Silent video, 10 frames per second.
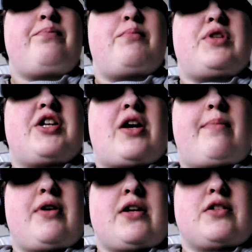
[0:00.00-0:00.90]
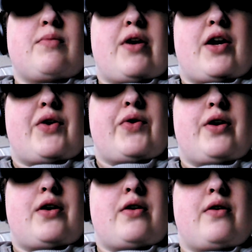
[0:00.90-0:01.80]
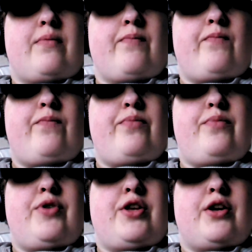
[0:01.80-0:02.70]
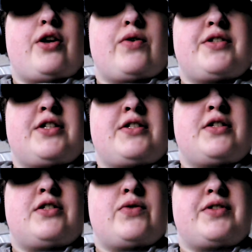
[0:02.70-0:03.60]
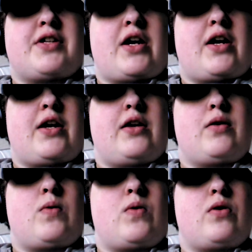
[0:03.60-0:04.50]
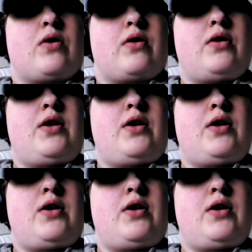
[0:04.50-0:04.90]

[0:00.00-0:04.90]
but the topic is about, um, you know, assisted suicide or,